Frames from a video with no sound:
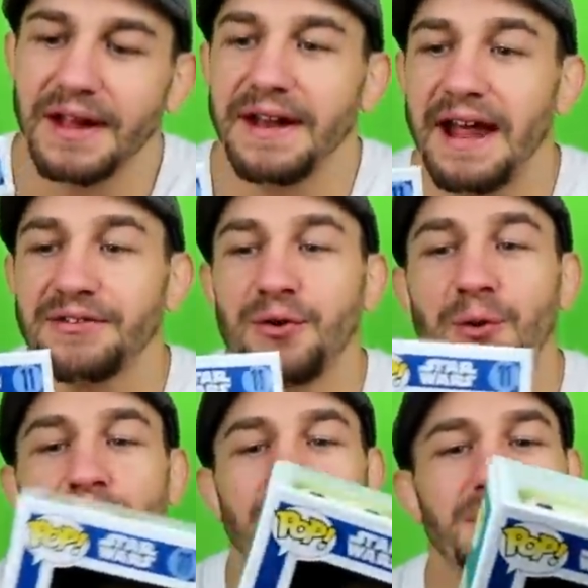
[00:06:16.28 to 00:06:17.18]
That's
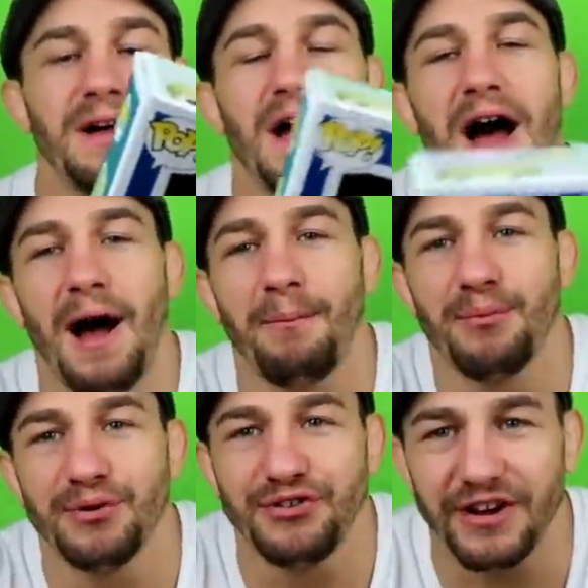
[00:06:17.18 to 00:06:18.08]
cool. I
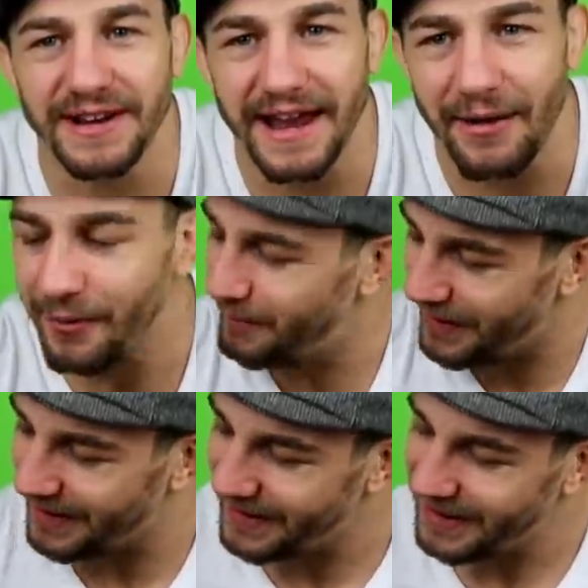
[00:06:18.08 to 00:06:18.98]
appreciate that one,
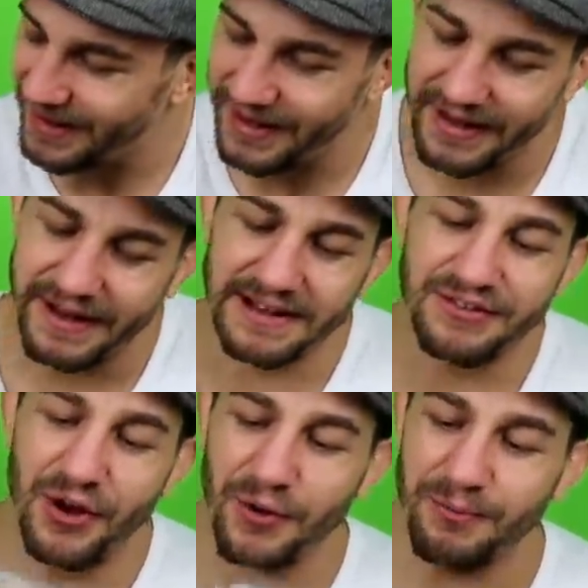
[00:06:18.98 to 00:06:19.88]
man. That's
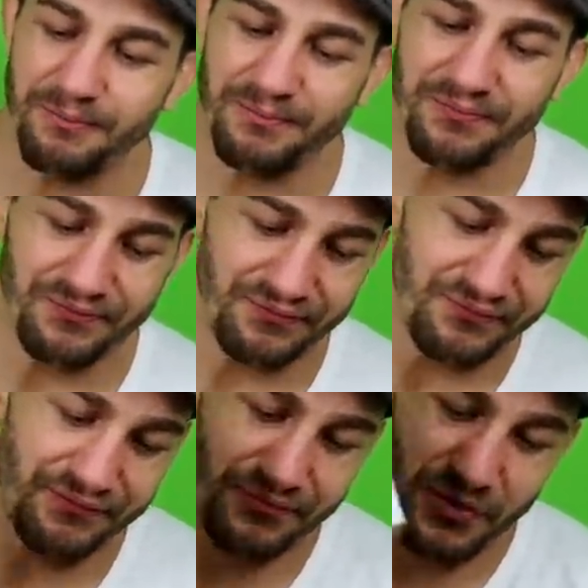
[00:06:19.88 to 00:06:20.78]
dope.
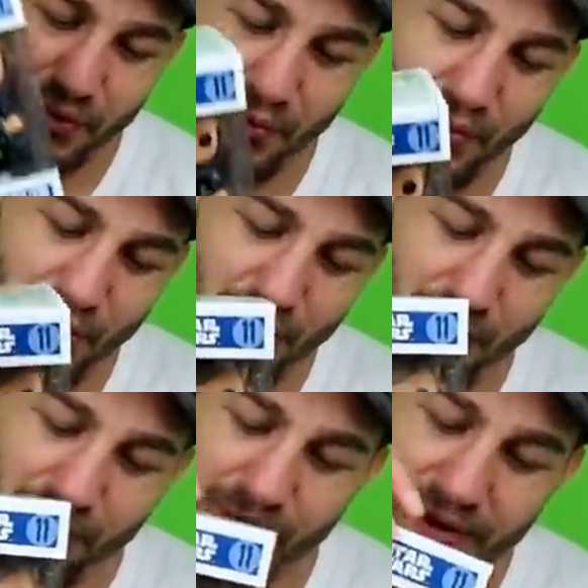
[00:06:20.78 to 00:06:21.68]

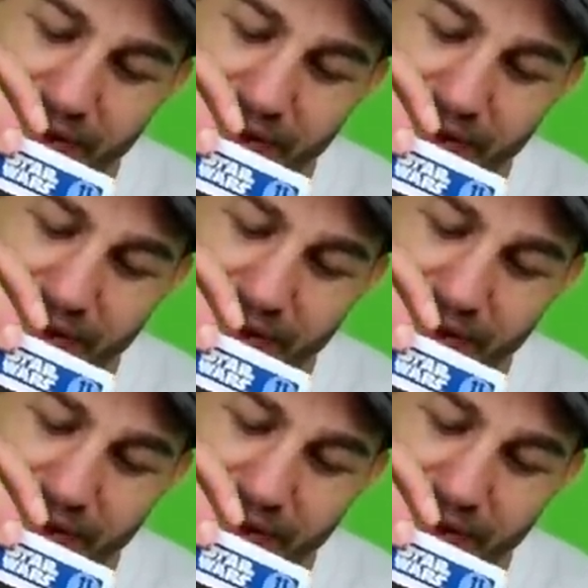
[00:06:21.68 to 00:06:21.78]
Woo!